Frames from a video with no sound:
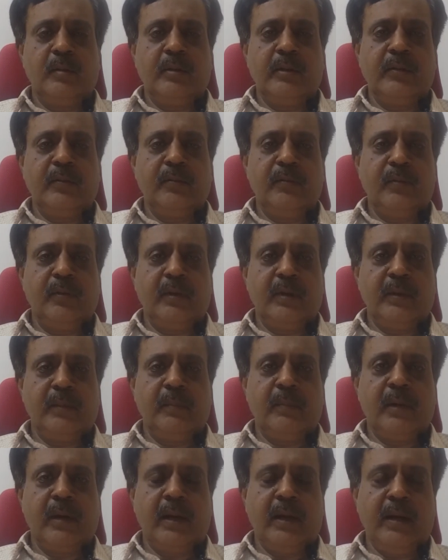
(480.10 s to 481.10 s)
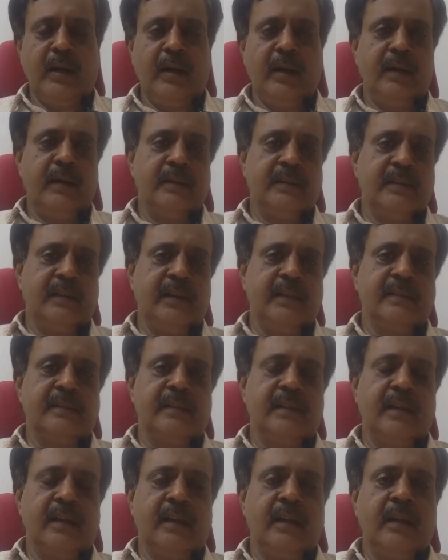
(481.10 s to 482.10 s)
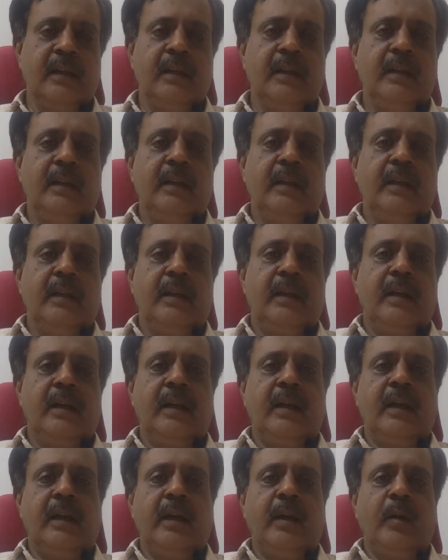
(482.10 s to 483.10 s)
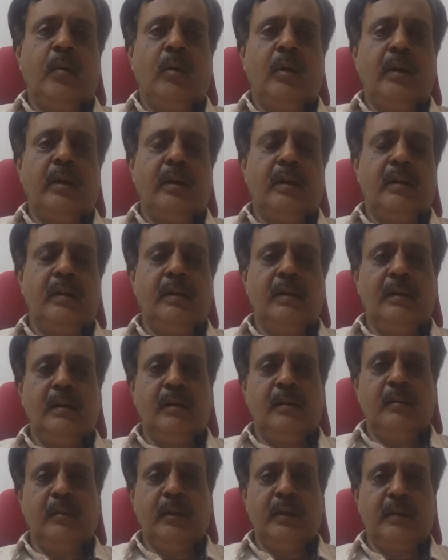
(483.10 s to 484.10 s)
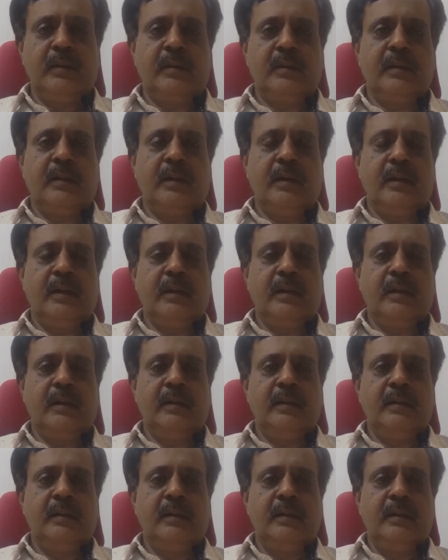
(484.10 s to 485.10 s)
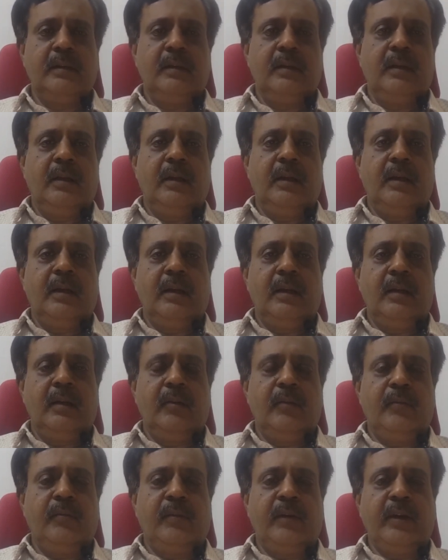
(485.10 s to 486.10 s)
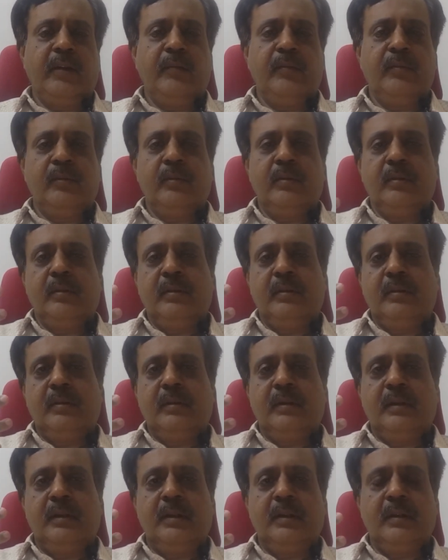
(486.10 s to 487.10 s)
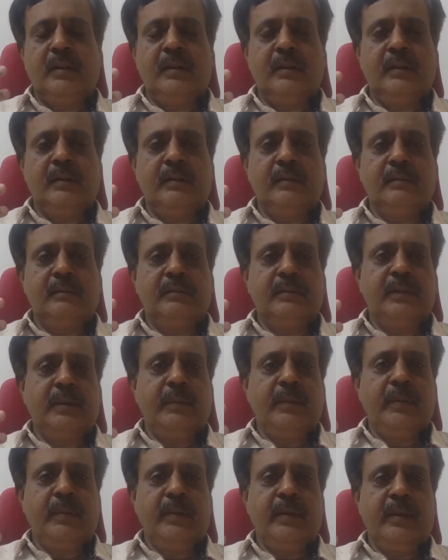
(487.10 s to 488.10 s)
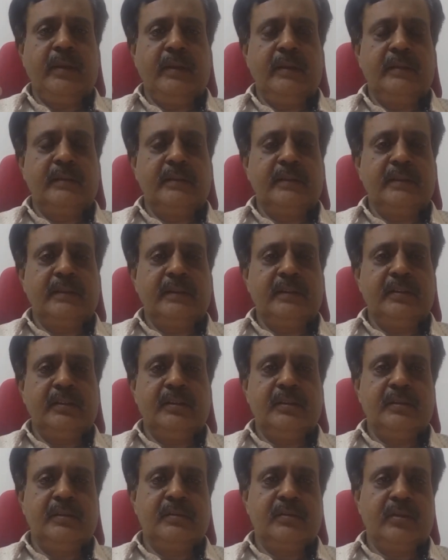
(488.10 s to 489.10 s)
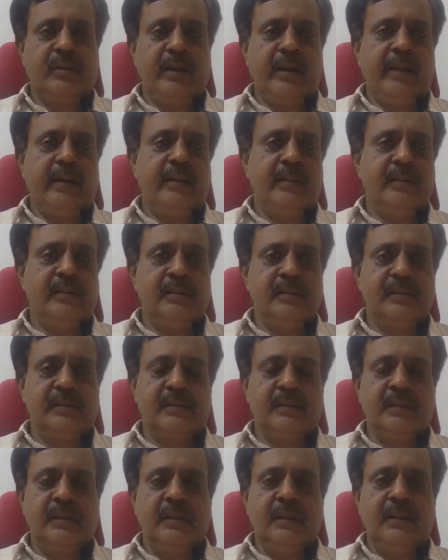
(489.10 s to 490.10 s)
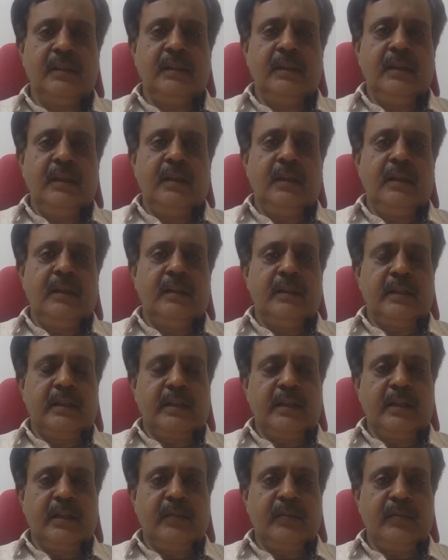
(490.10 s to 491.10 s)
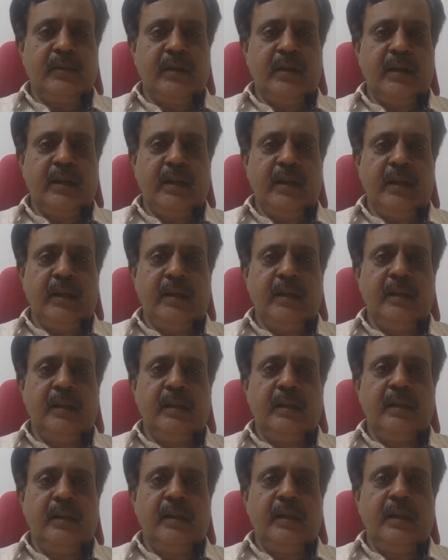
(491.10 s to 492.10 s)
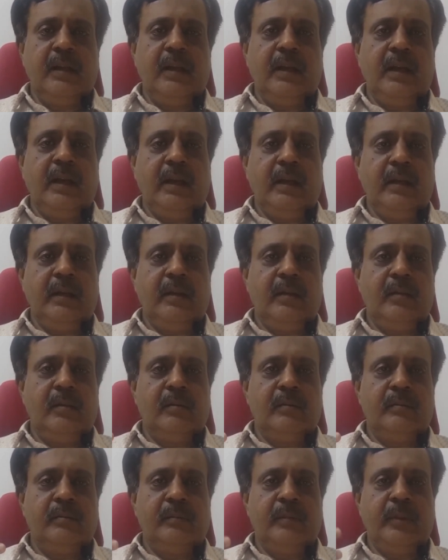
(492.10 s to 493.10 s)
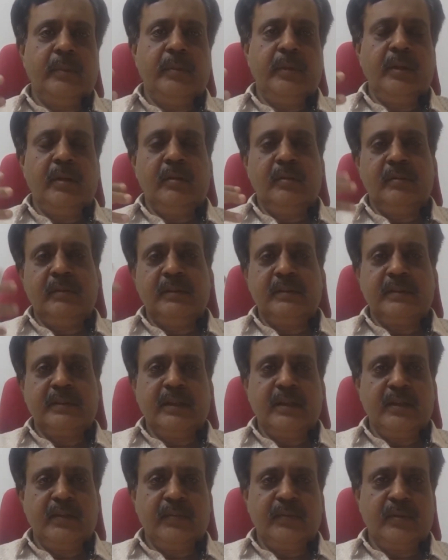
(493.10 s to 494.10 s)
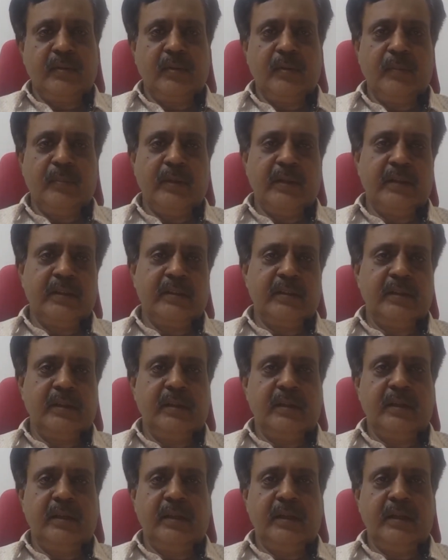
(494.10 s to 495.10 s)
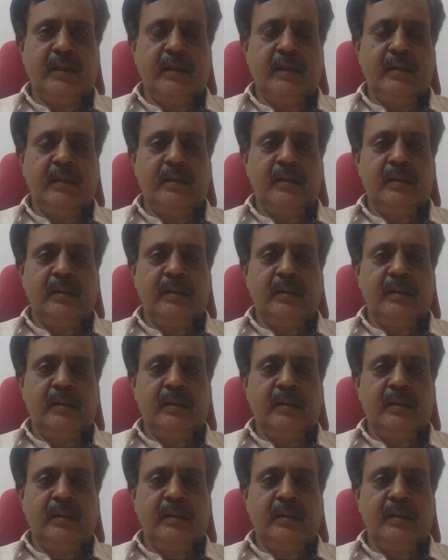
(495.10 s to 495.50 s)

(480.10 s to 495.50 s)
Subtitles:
looking for a bride and says that, yeah, I want a girl with 5 foot, say maybe 6 inches or 8 inches, that kind of a height, and maybe this kind of a complexion, and